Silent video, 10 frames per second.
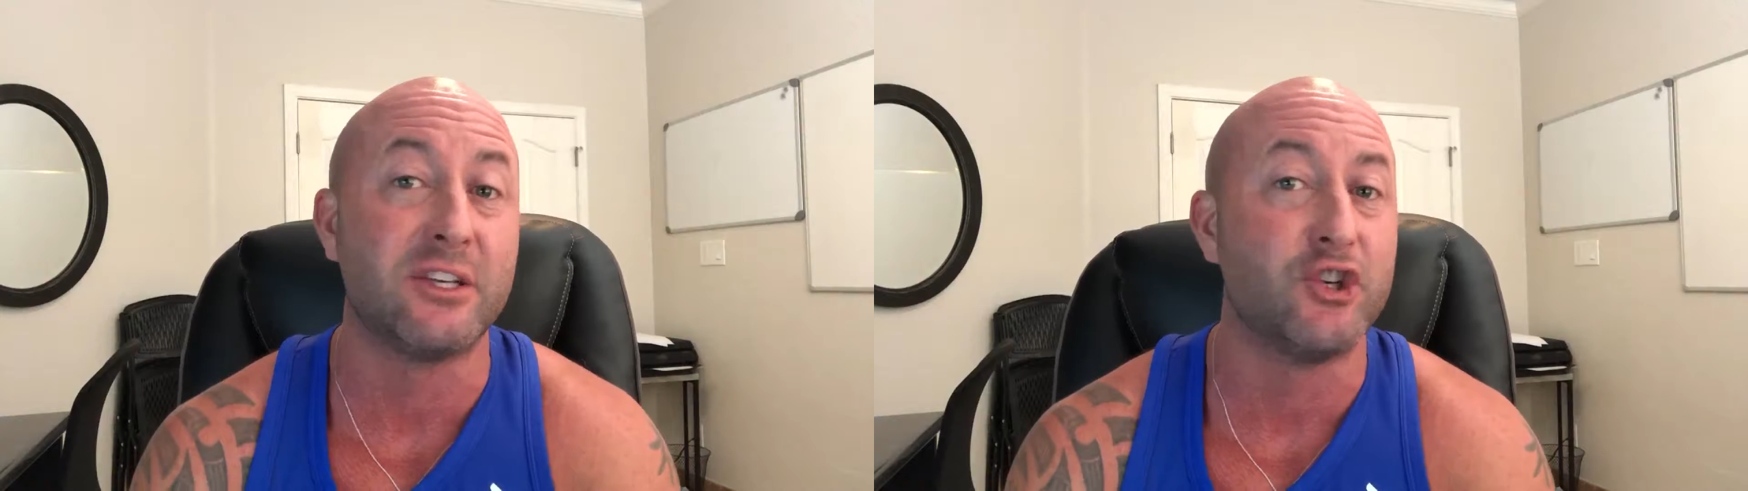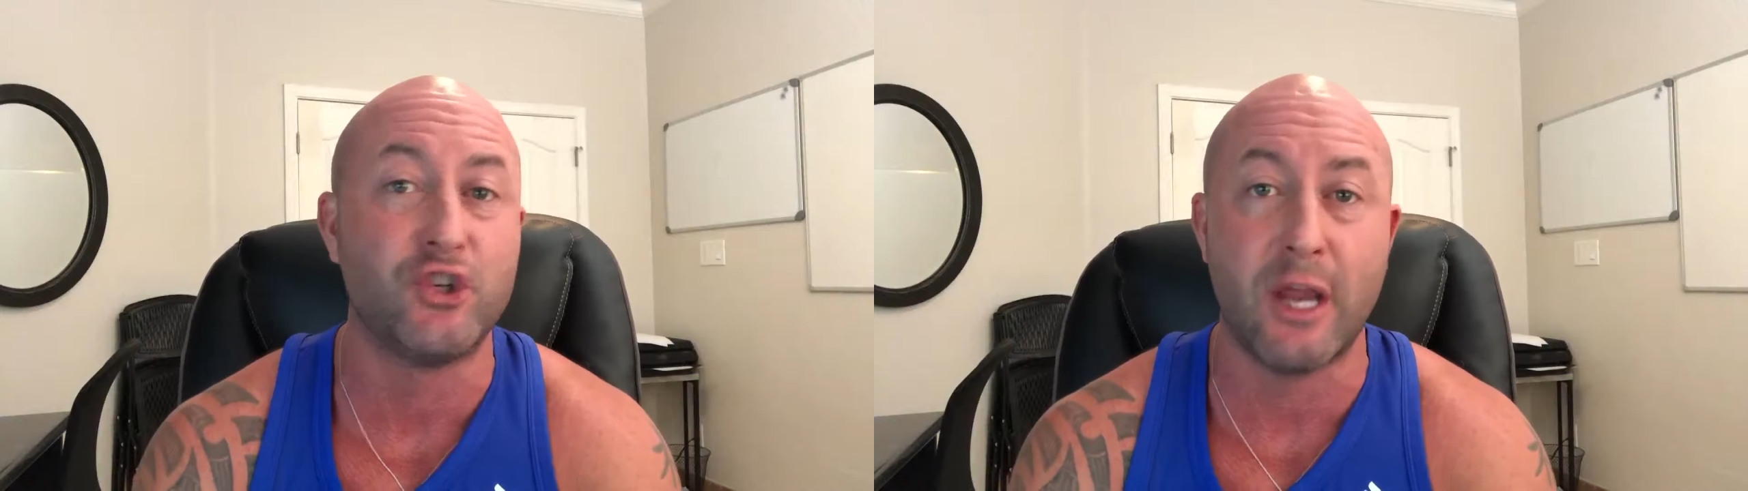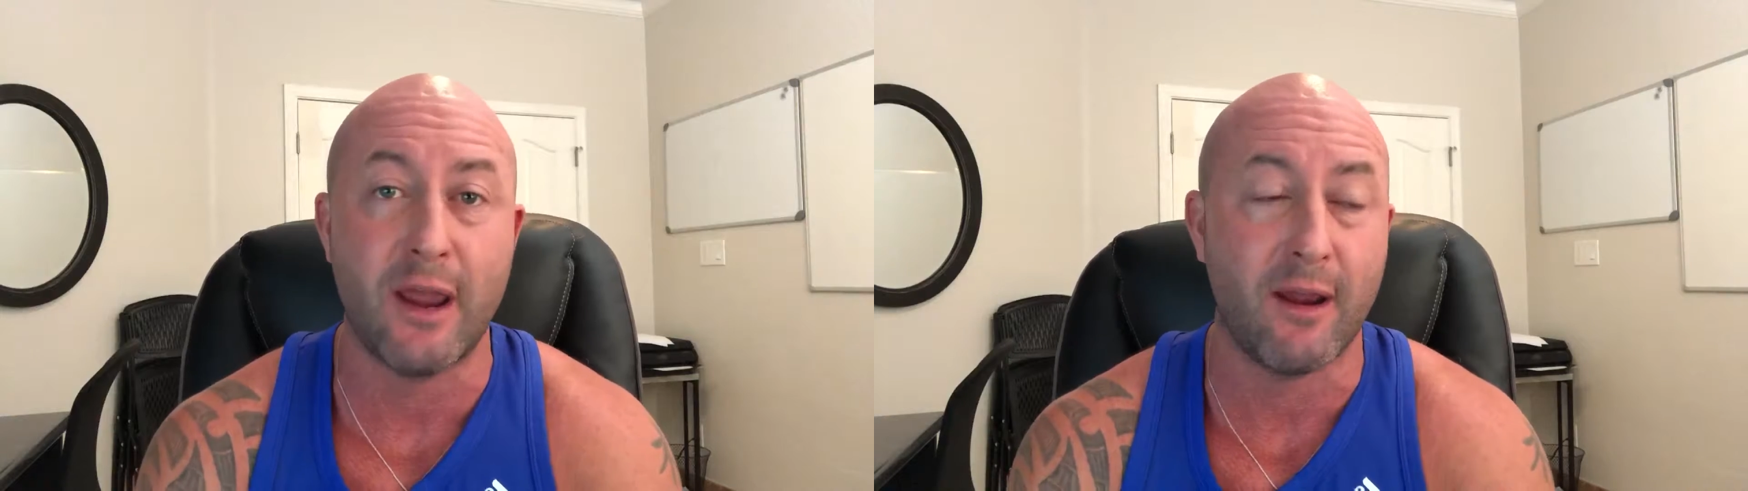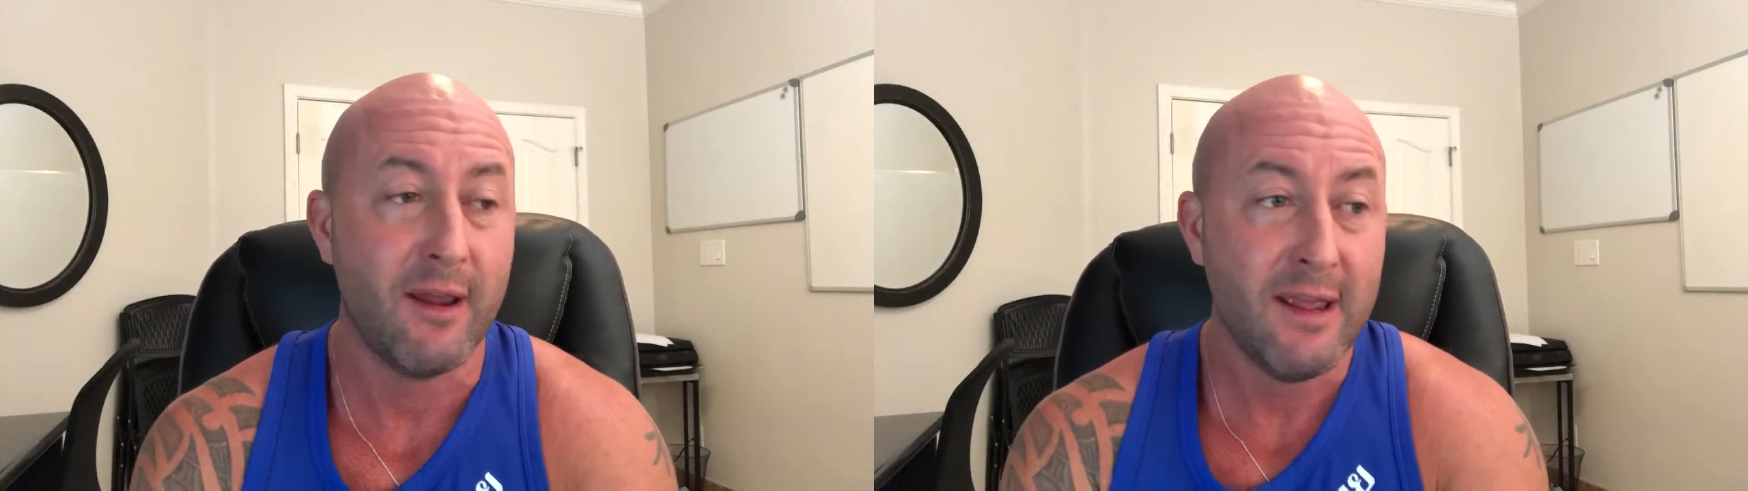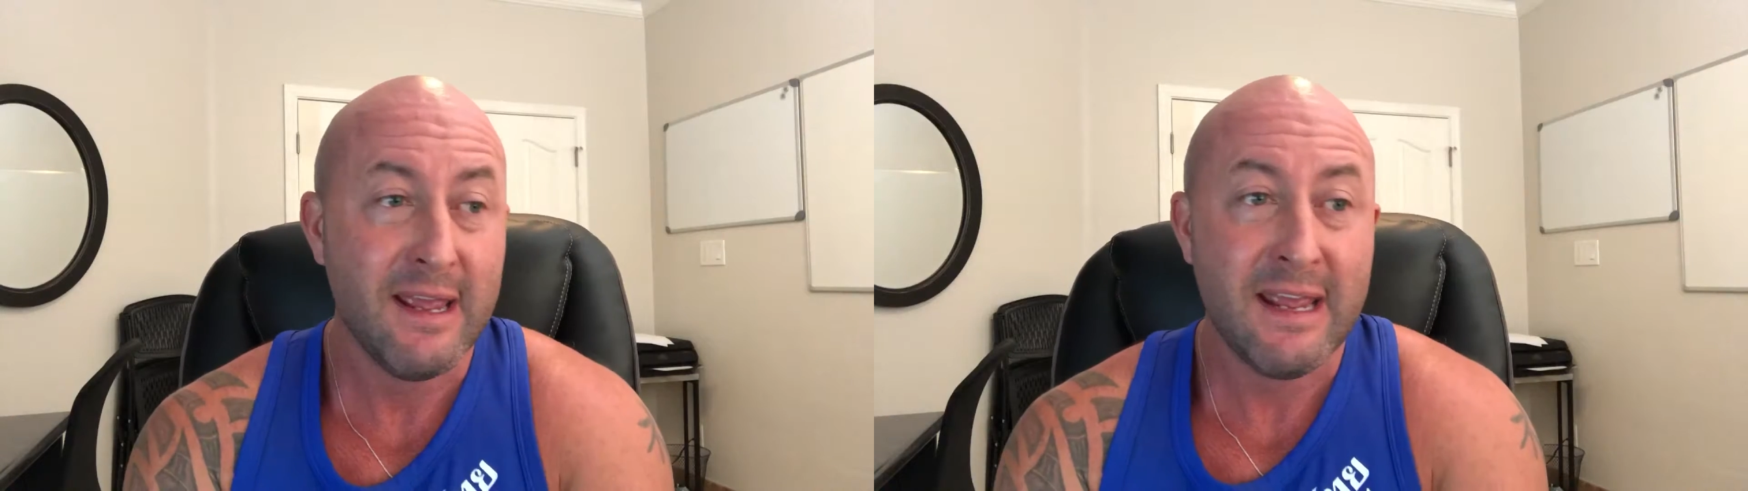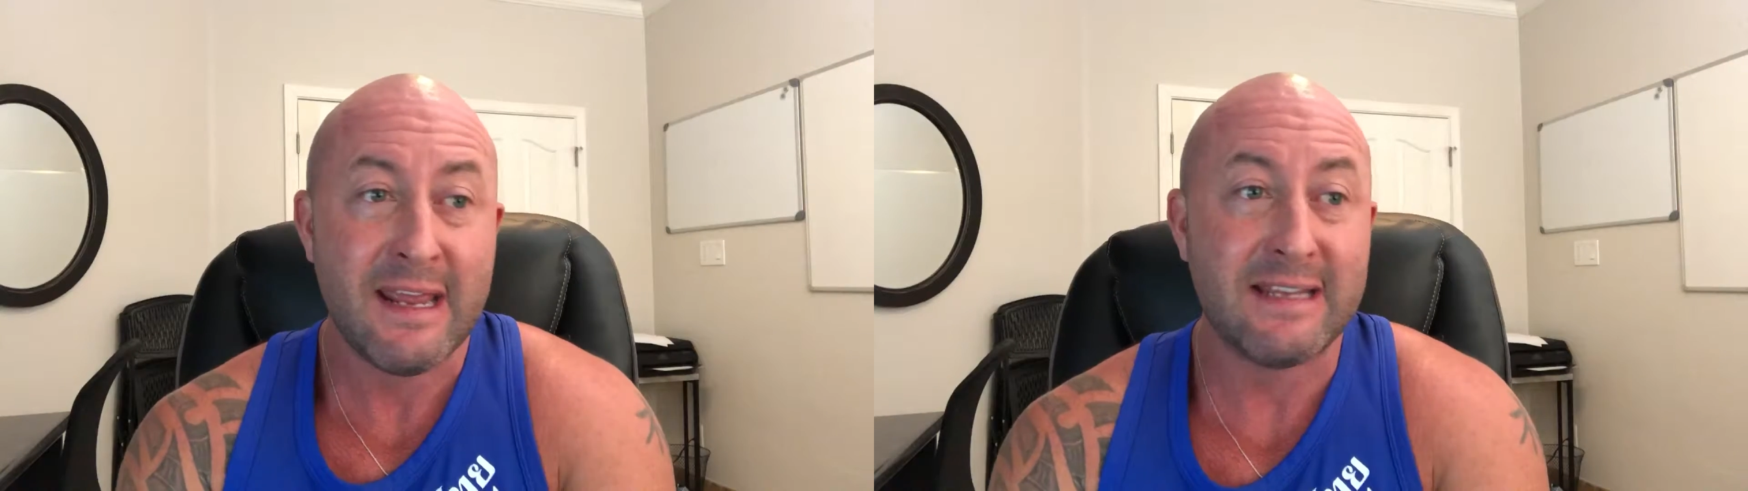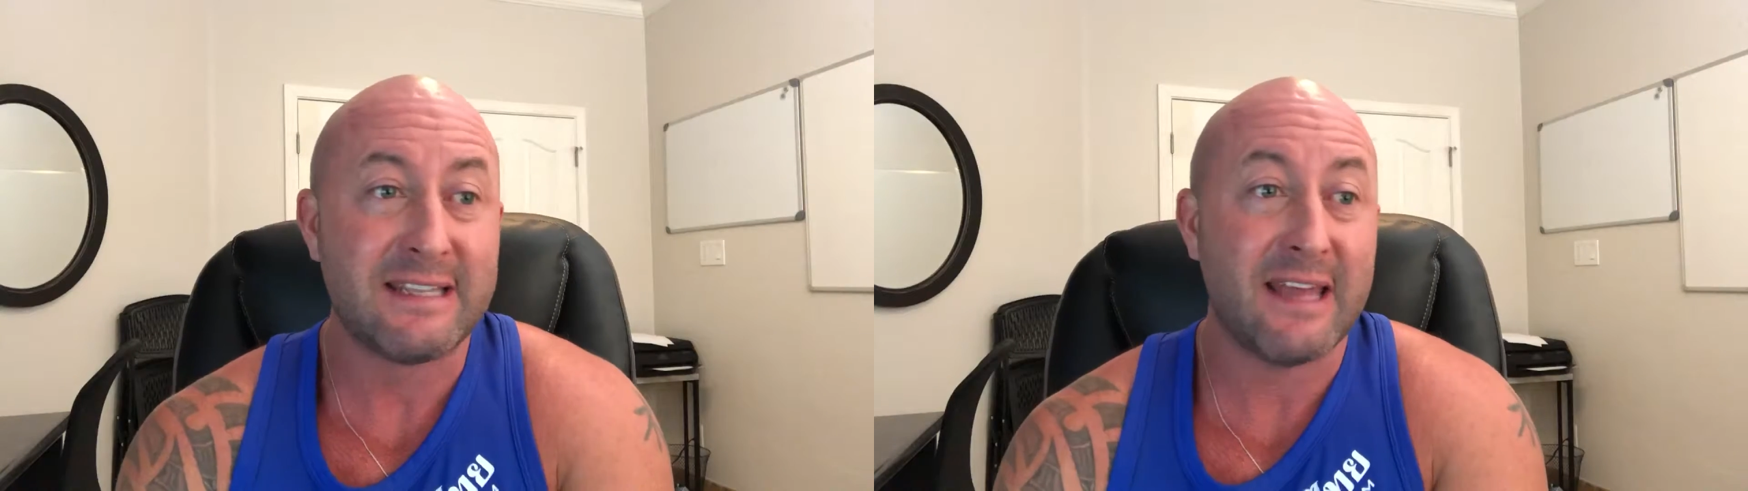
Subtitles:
to share, is